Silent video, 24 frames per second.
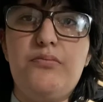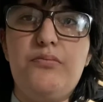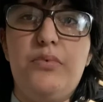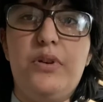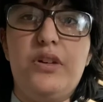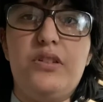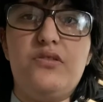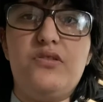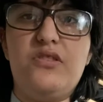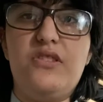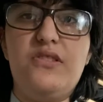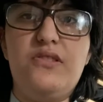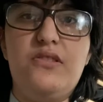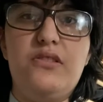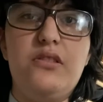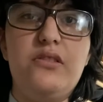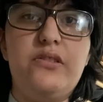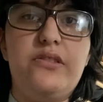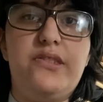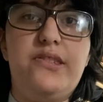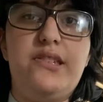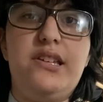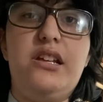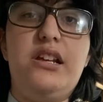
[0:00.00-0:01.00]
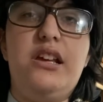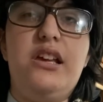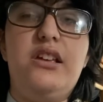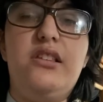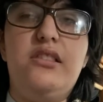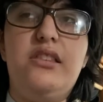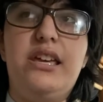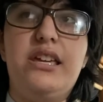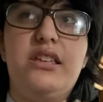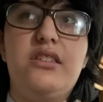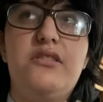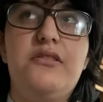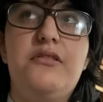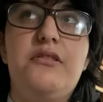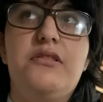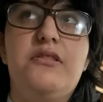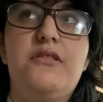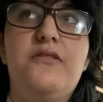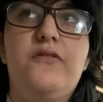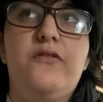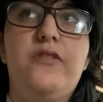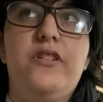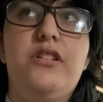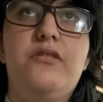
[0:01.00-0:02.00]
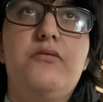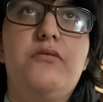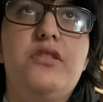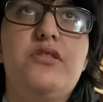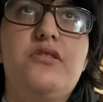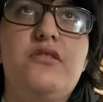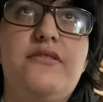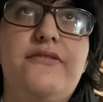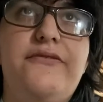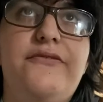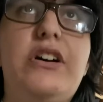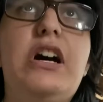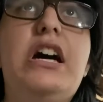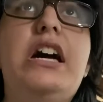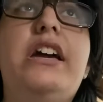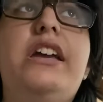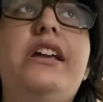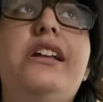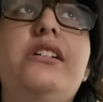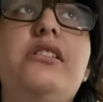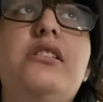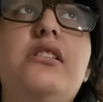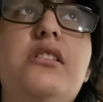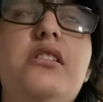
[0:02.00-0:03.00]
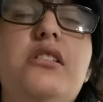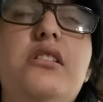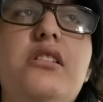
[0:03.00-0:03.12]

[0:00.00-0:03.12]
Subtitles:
but she still said, "I like you as a friend," which is fine,